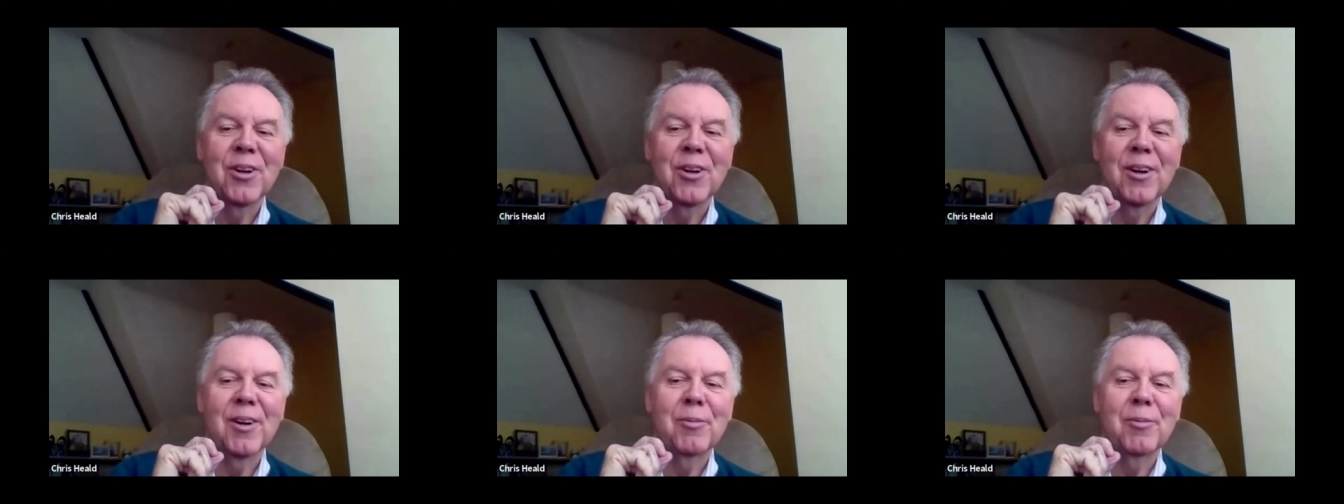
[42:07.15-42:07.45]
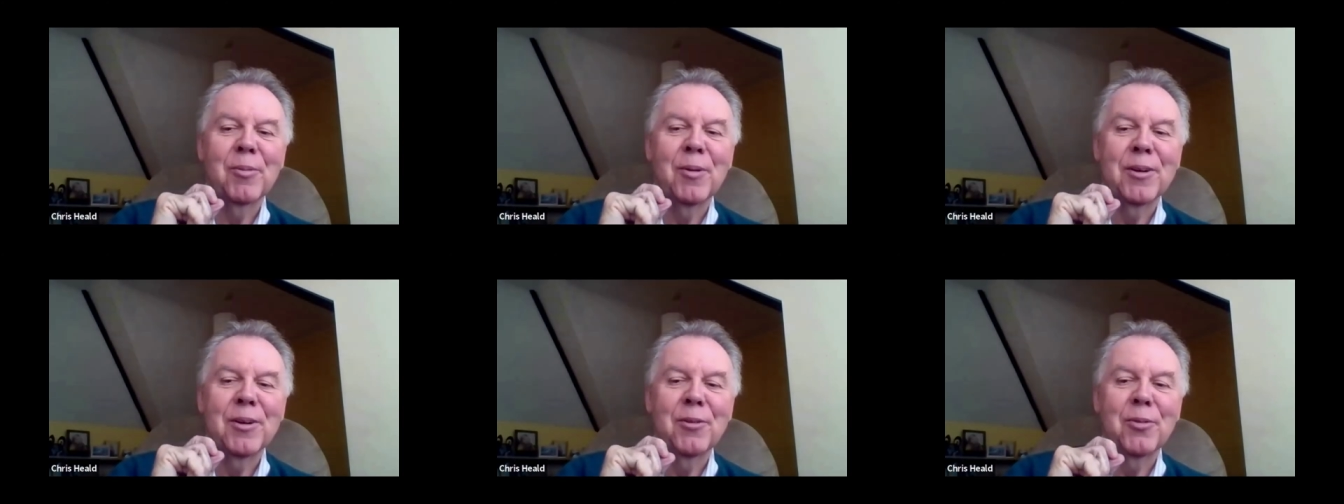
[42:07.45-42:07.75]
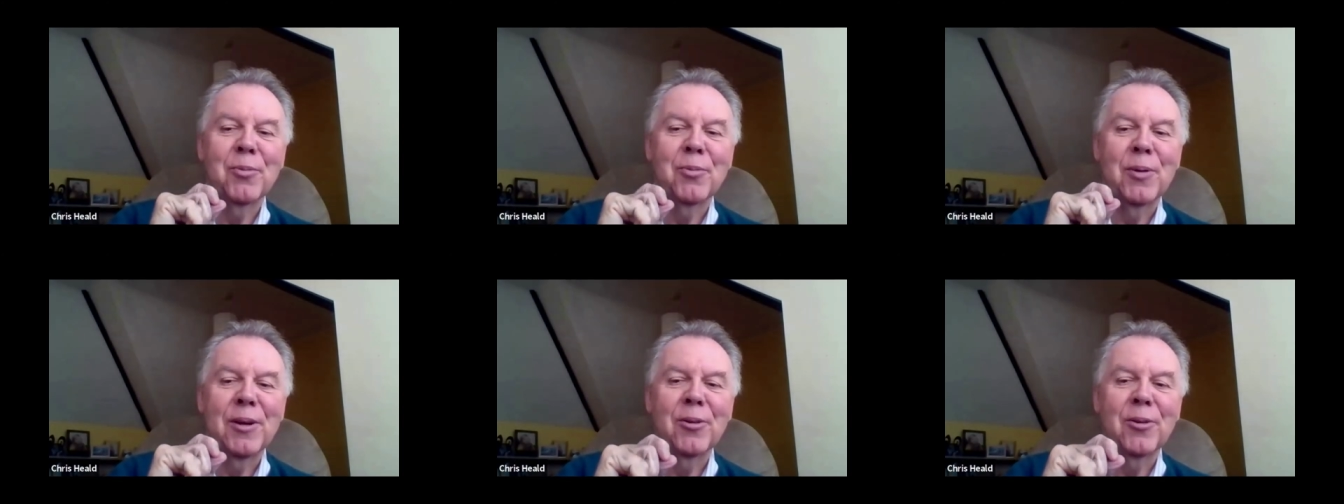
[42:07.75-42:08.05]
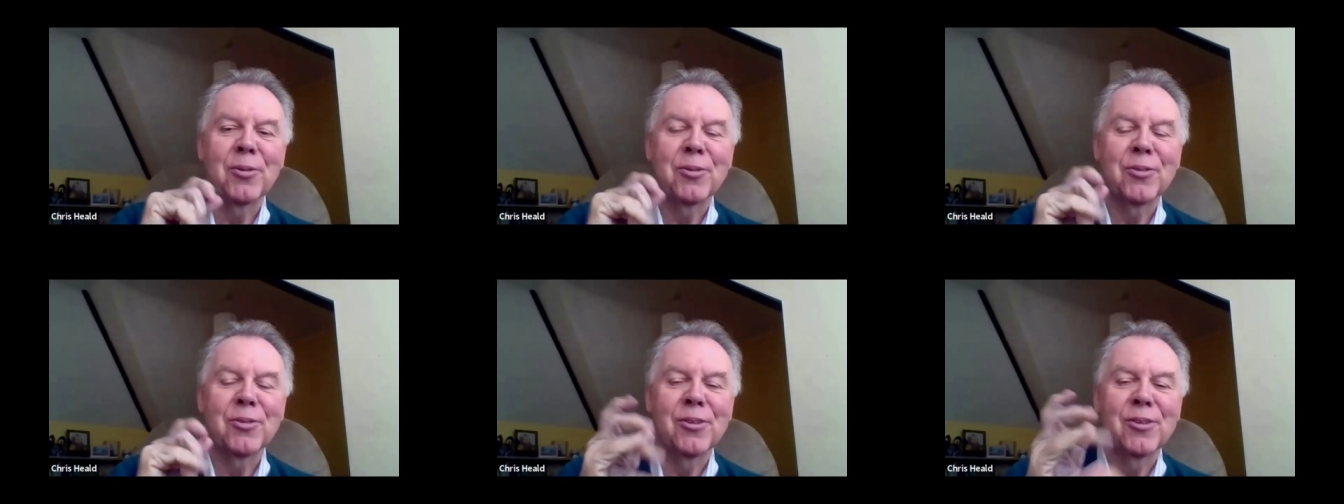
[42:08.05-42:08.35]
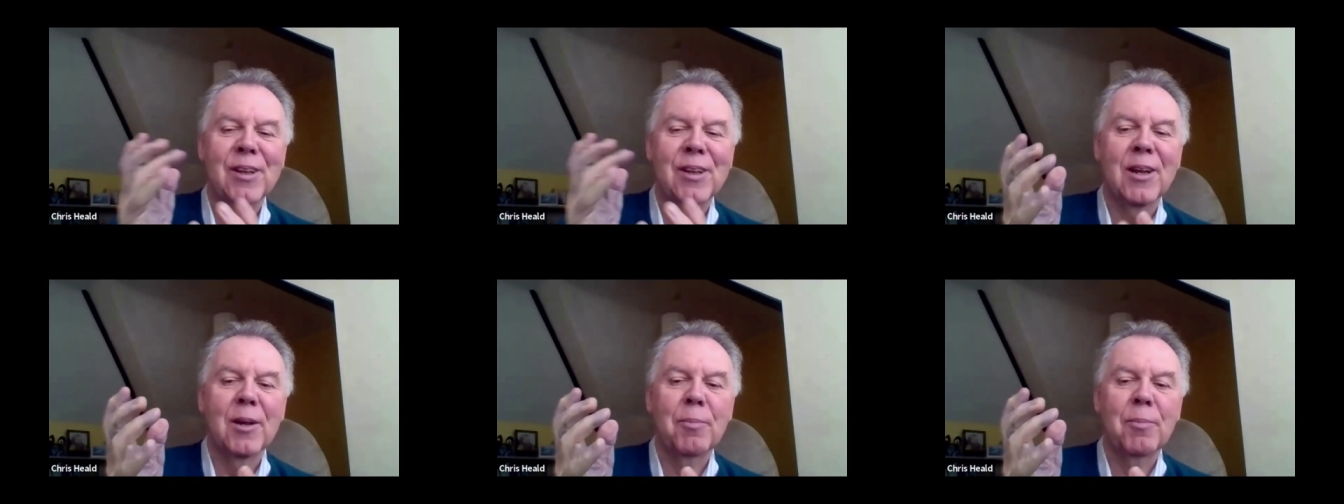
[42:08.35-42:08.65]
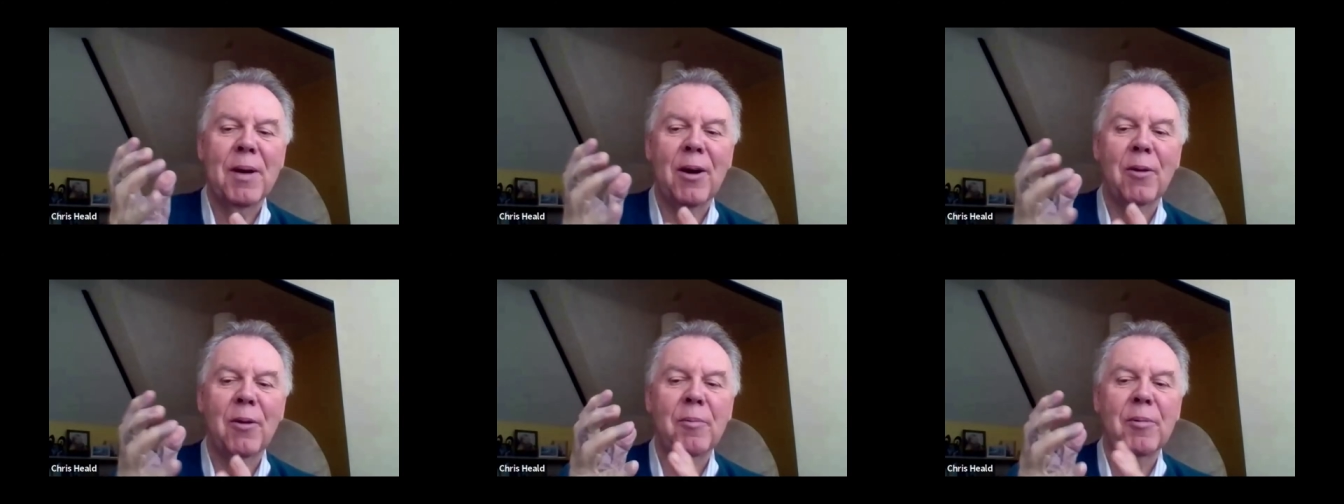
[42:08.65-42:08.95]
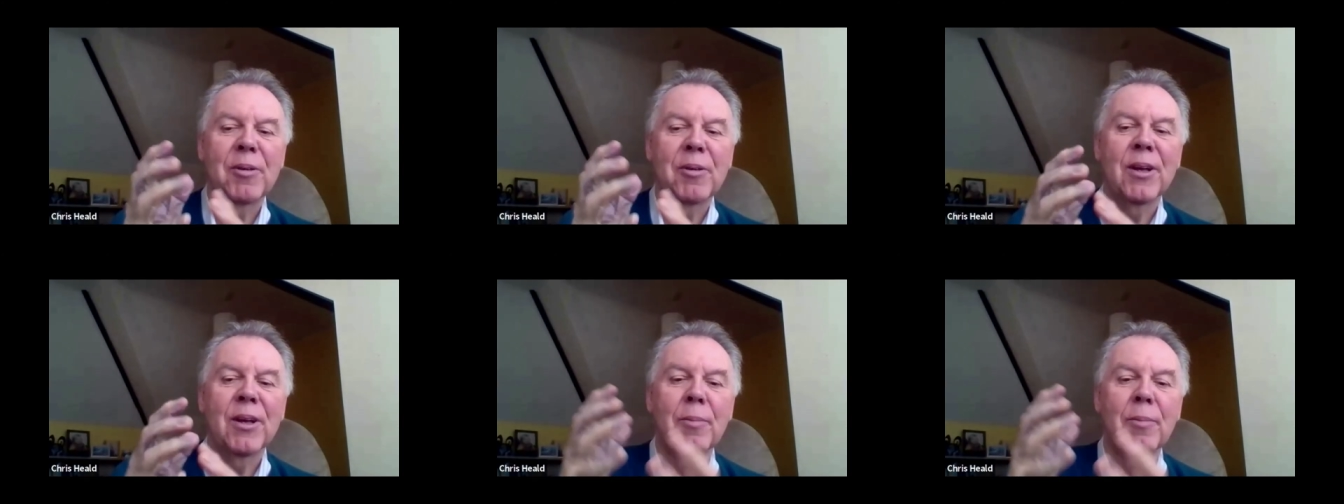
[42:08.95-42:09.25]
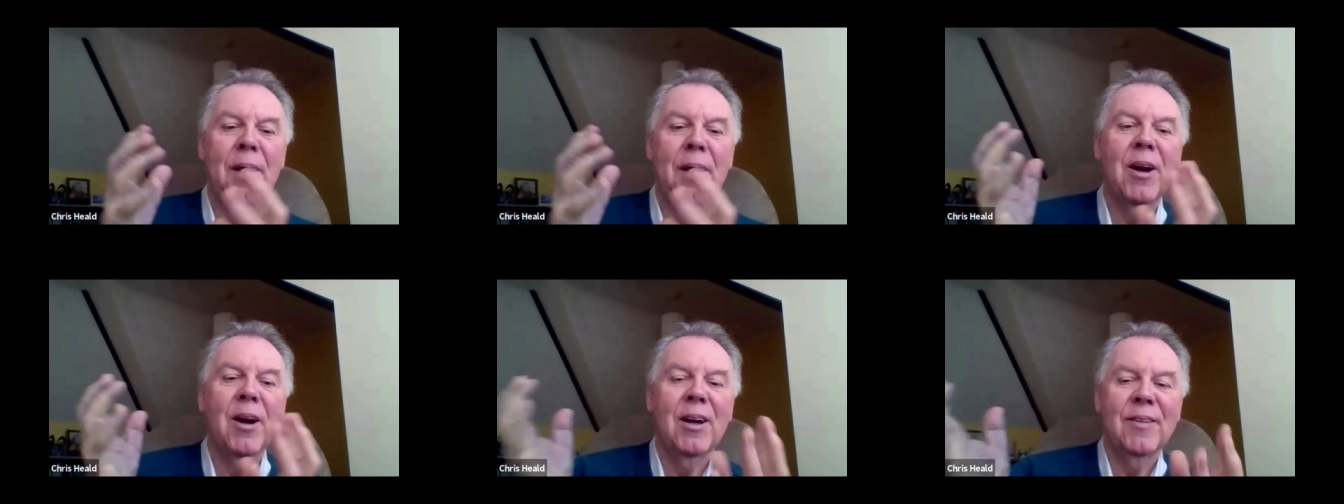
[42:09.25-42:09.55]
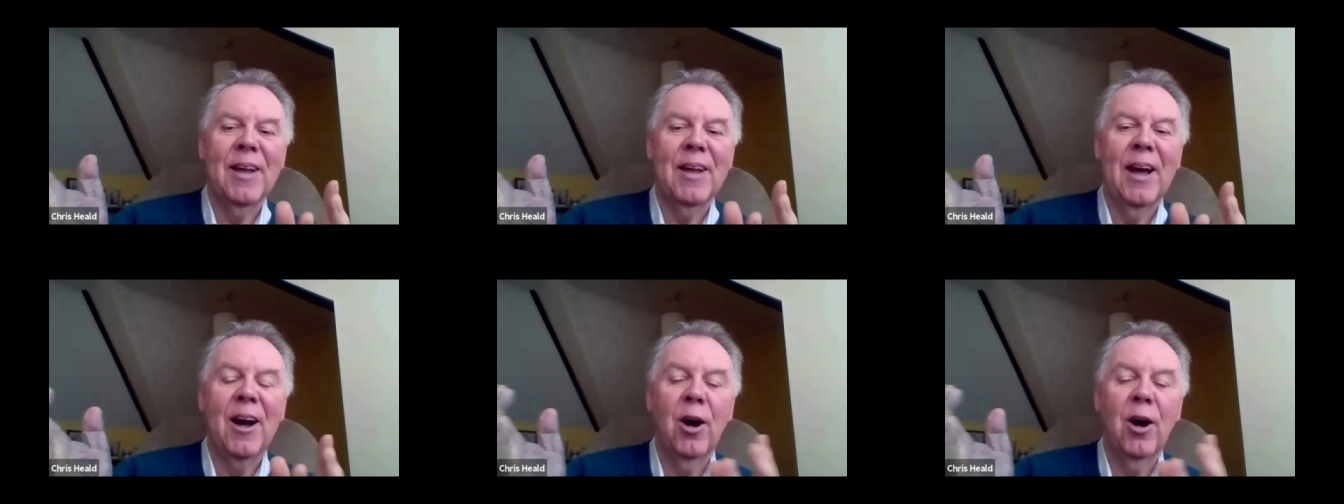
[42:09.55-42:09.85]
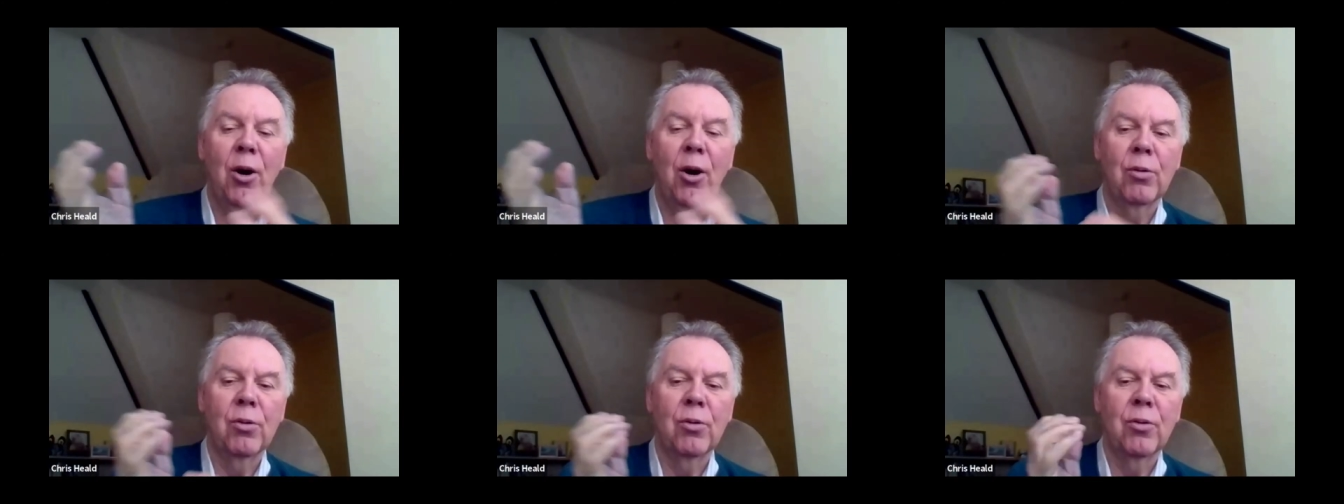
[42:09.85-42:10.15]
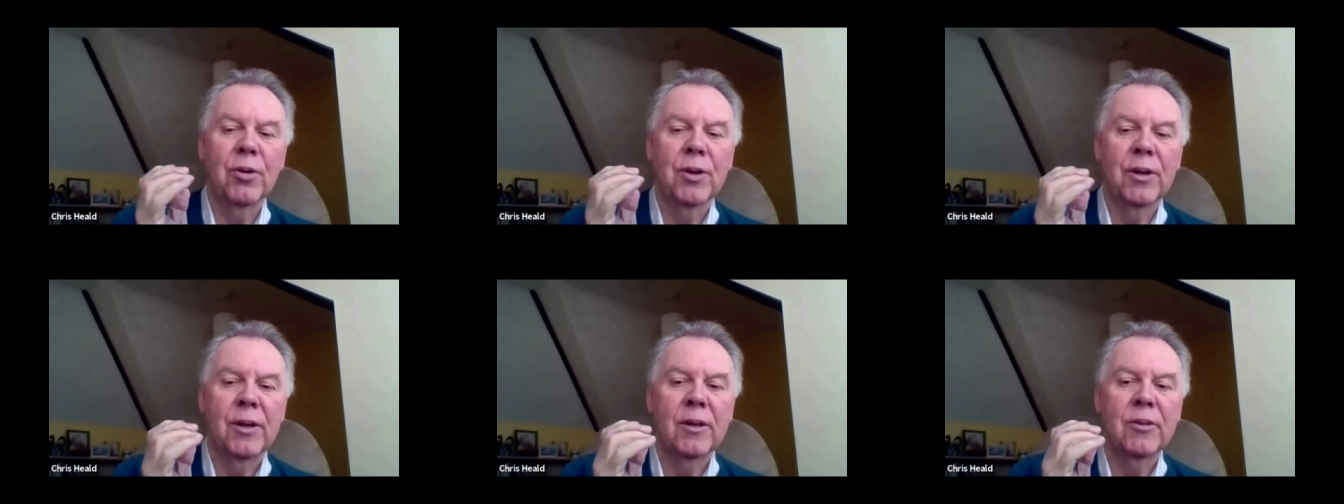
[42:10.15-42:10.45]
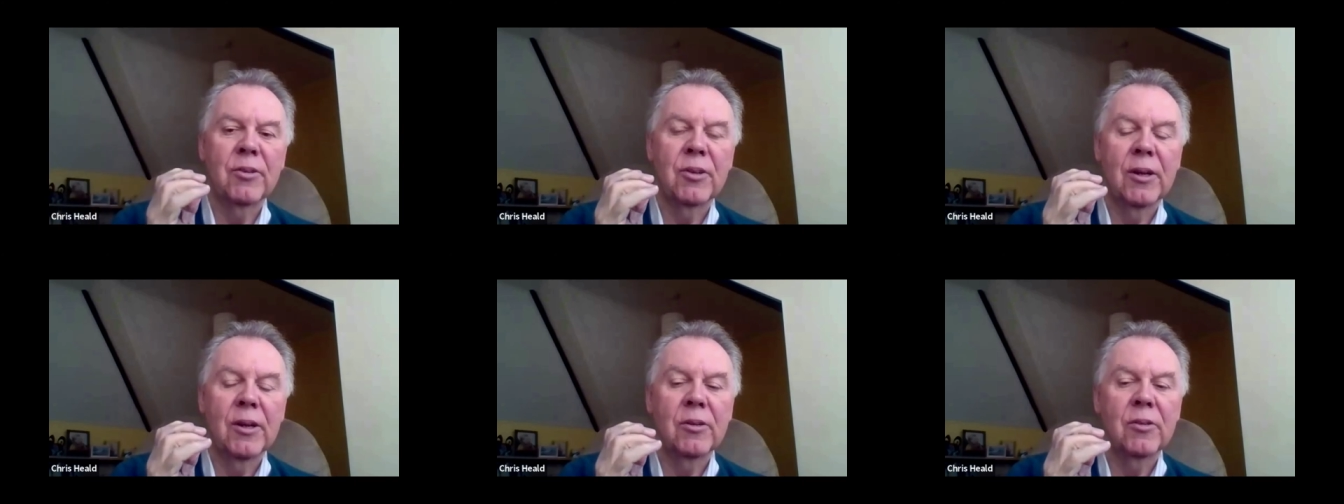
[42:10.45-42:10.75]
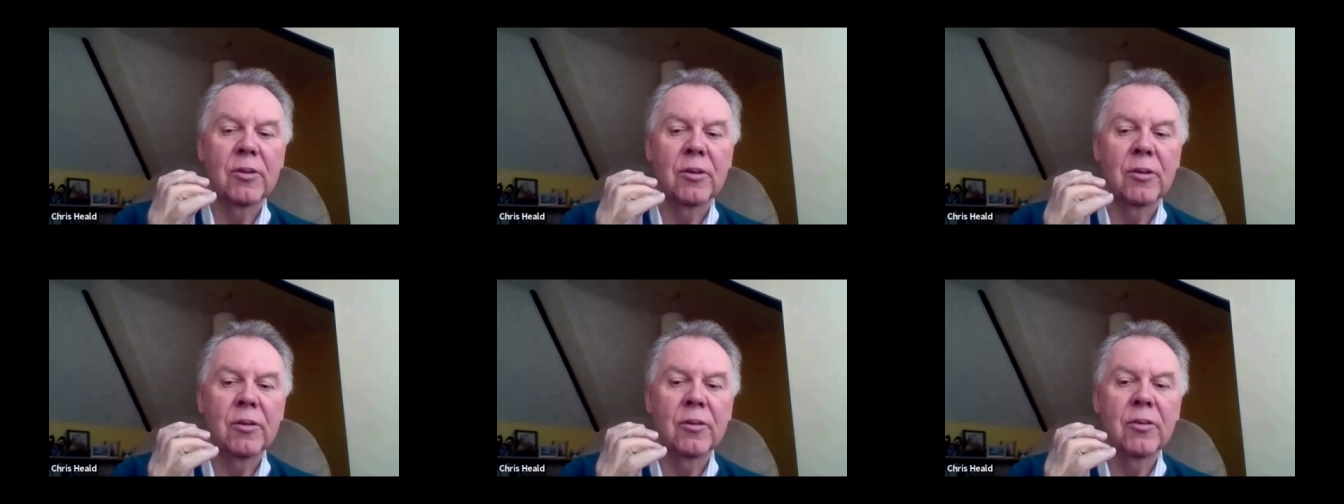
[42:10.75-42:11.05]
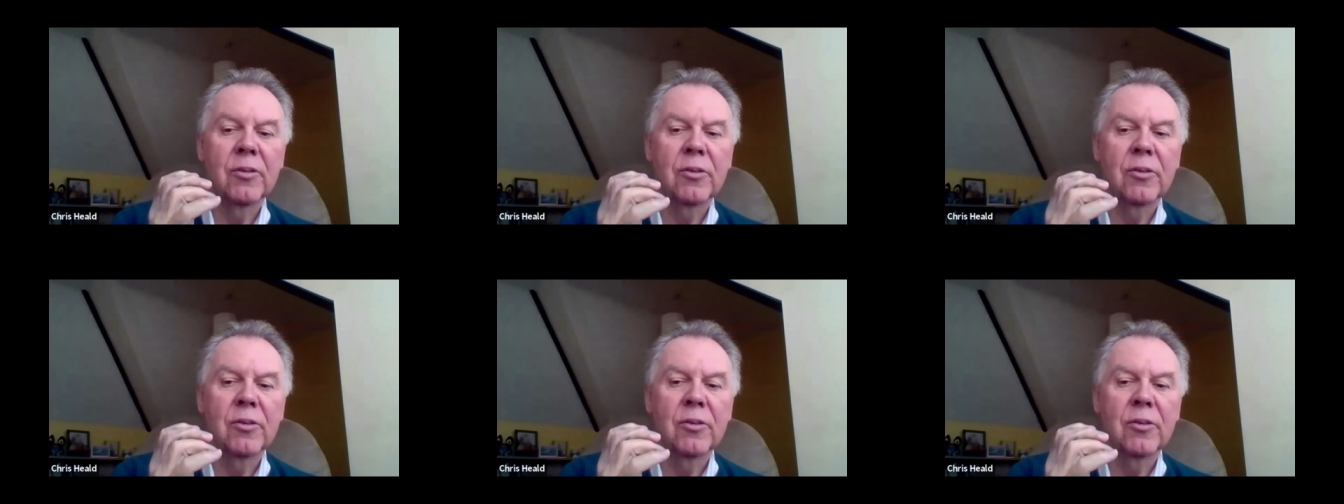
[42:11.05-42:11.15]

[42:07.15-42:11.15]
that I wonder if we ought to think about when we think about that whole organisation.